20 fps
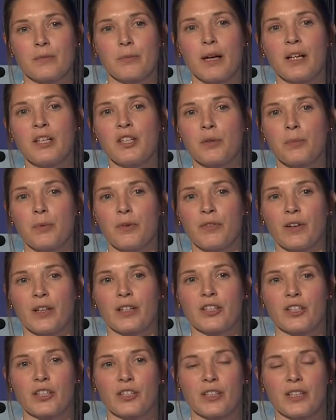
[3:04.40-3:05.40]
dementia
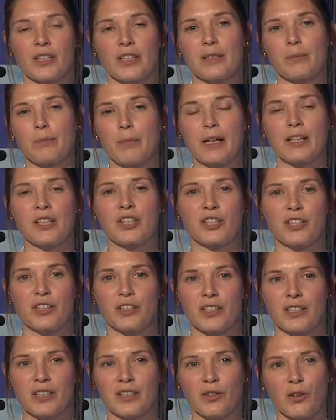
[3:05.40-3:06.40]
prevention is
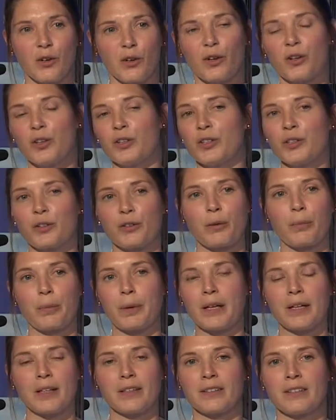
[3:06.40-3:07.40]
mentioned in all
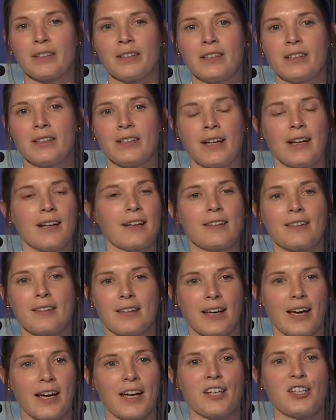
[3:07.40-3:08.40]
European
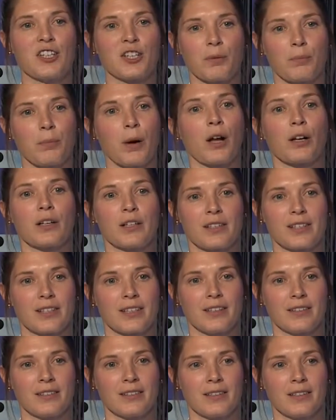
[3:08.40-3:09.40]
healthy aging
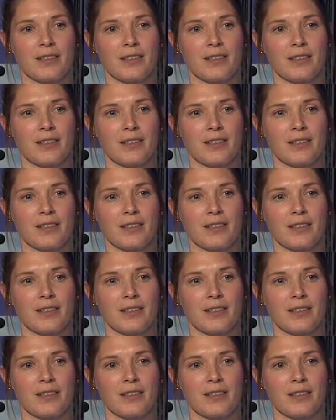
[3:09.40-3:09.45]
policy,